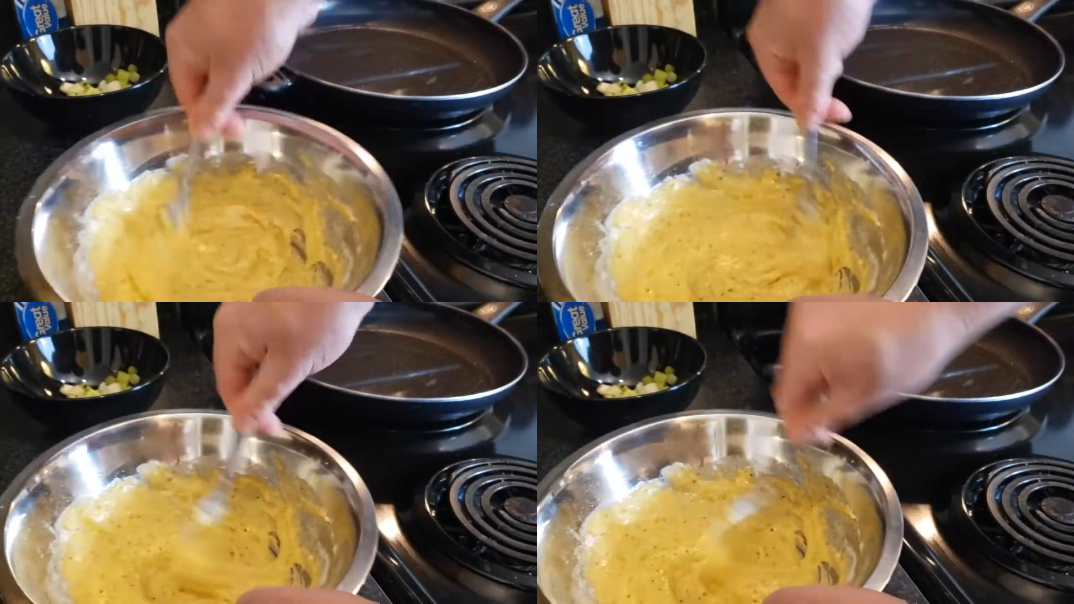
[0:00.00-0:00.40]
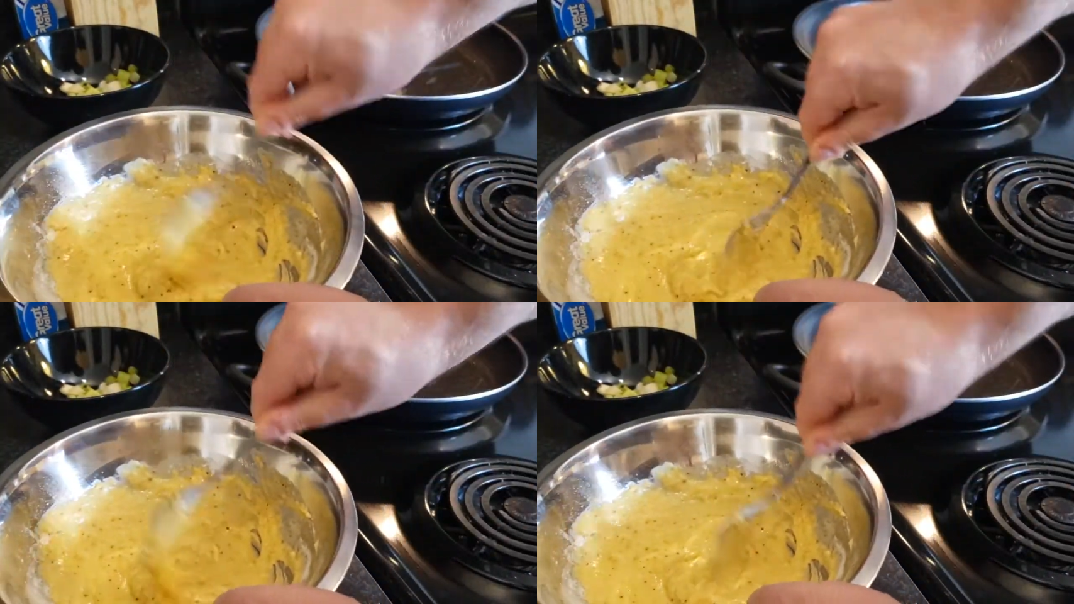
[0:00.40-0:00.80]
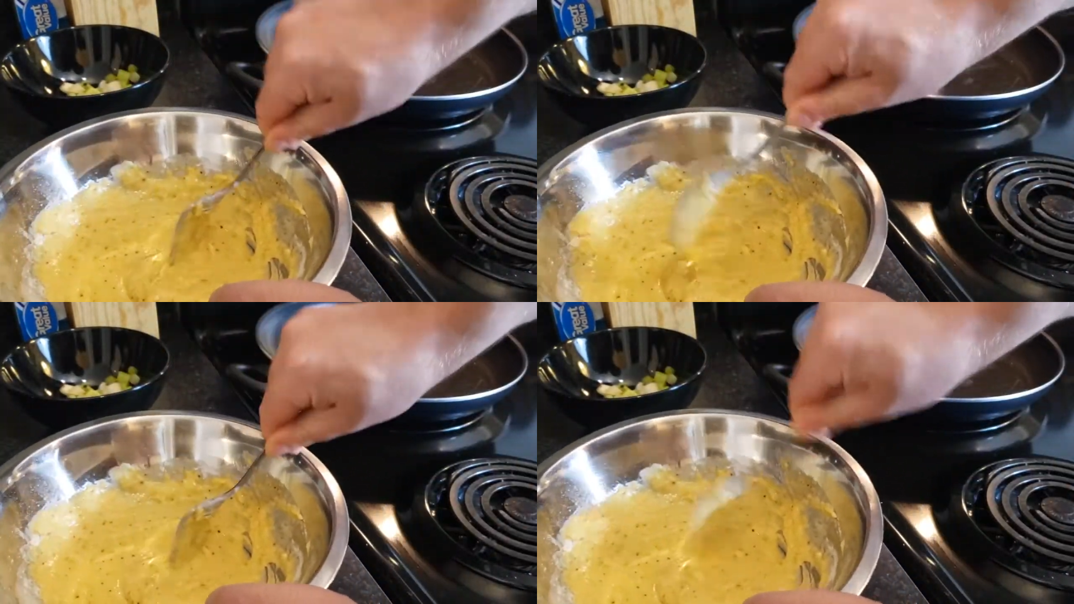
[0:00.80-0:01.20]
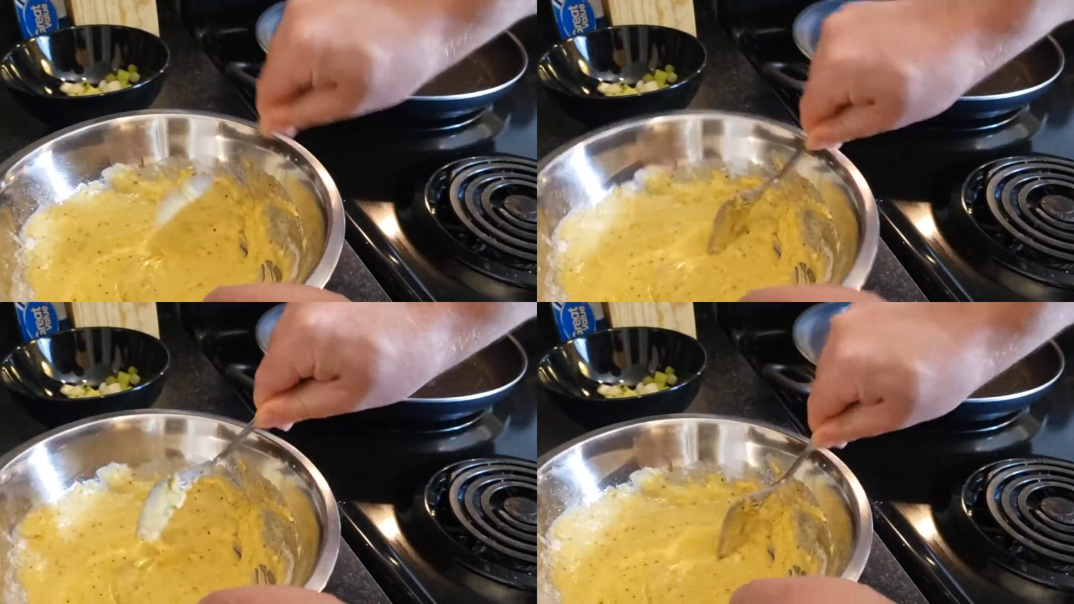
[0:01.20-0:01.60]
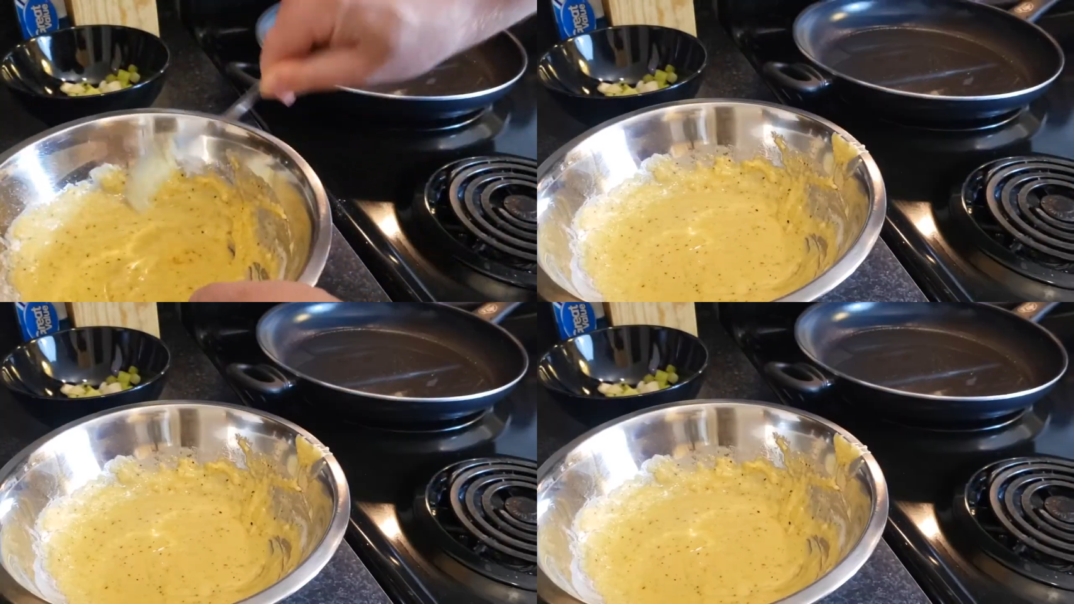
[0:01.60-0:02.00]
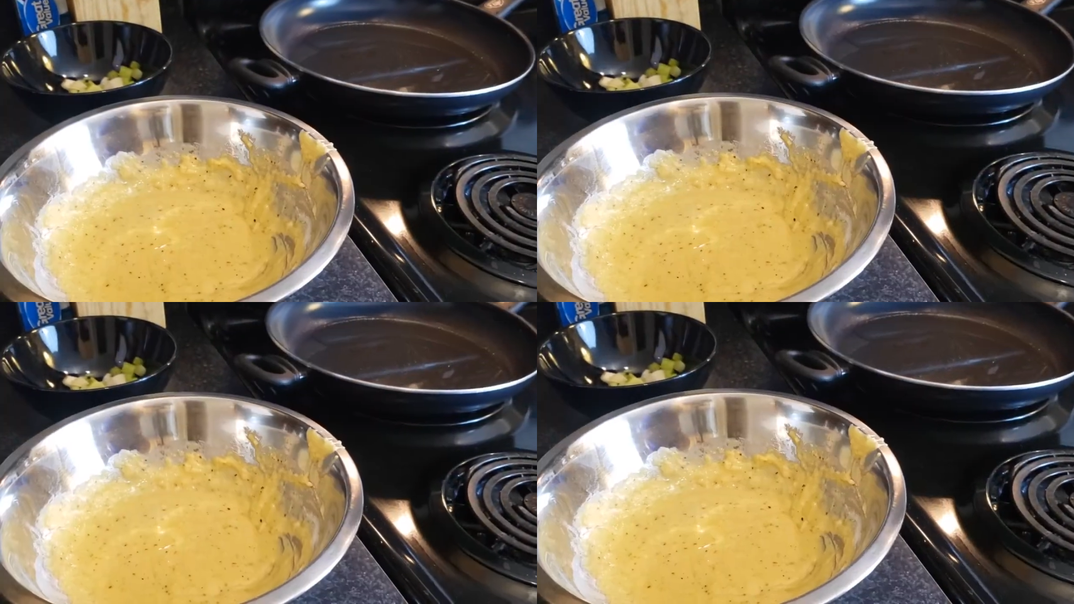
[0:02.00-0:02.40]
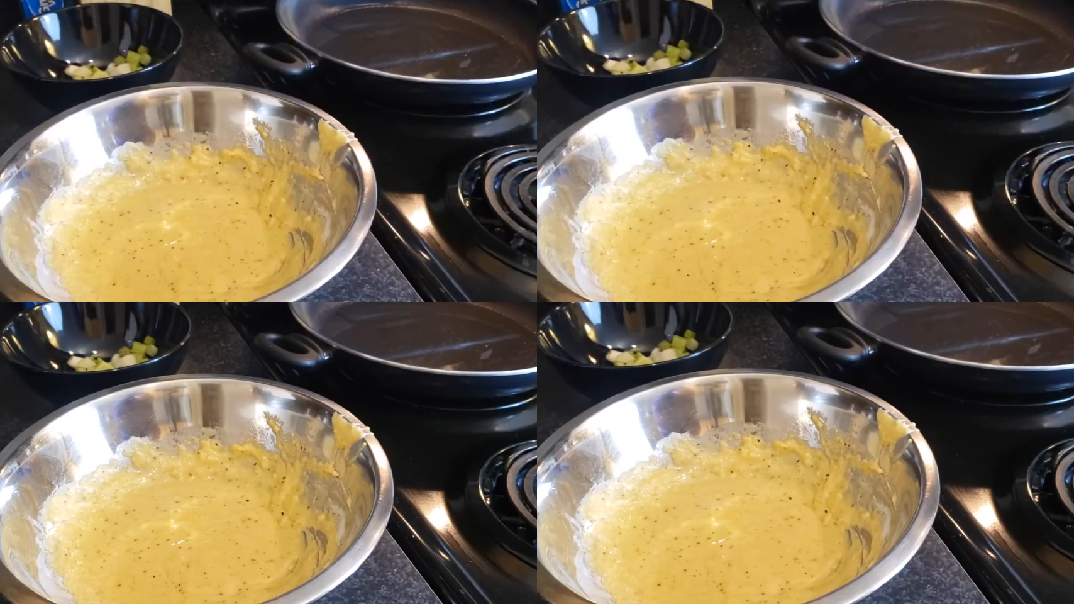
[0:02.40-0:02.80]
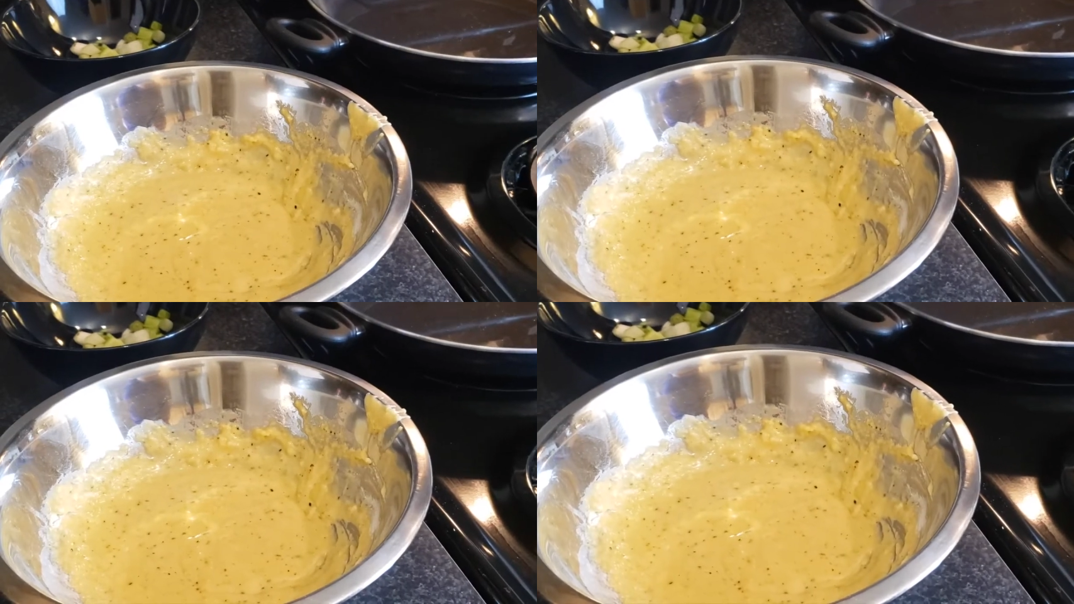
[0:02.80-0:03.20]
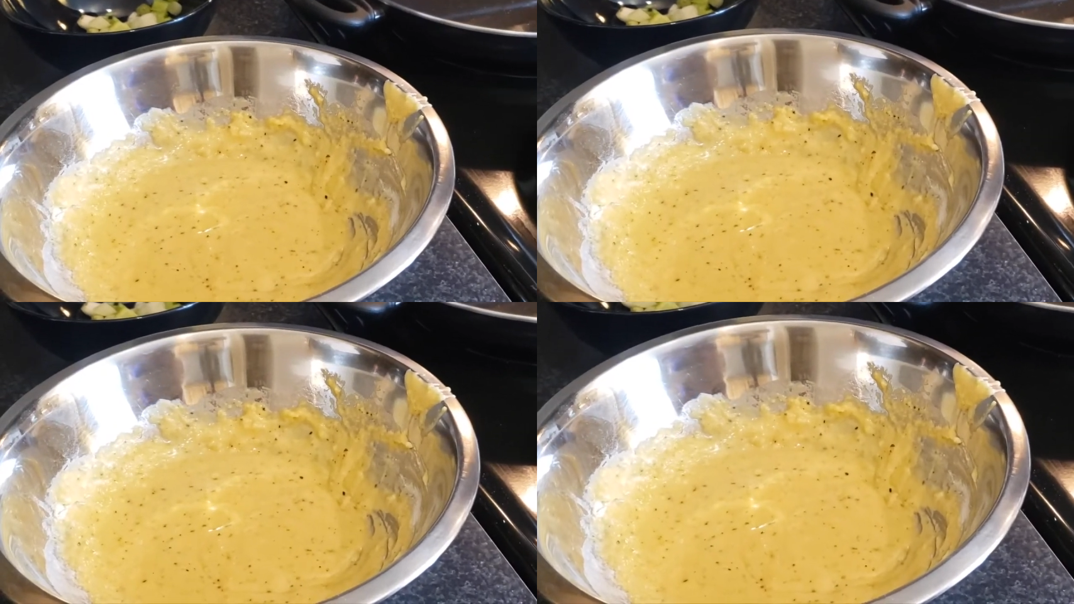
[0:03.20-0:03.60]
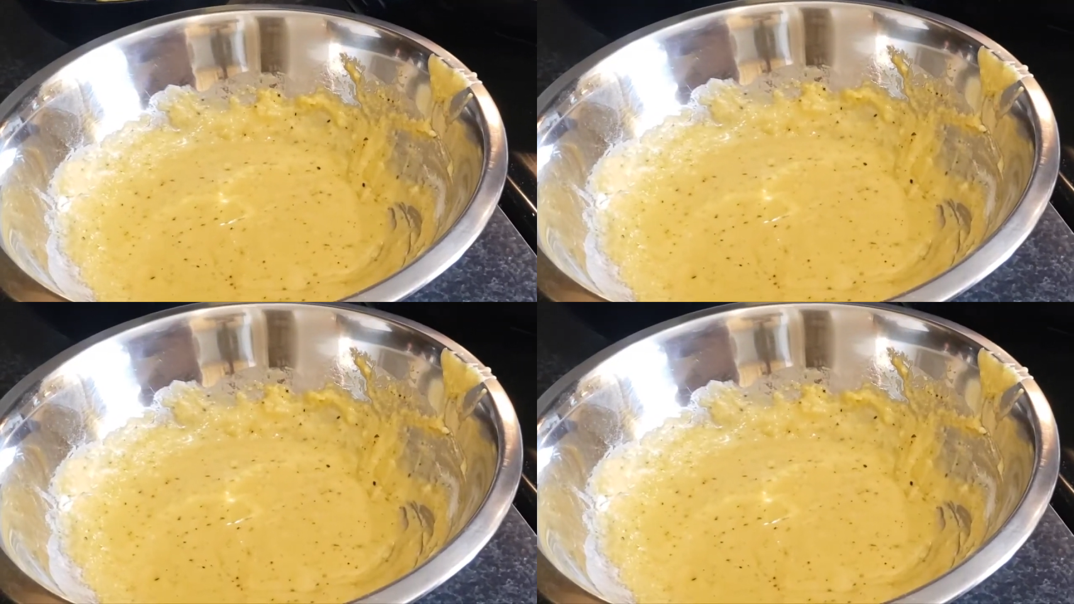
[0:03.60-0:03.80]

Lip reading: Nobody's mouth can be seen.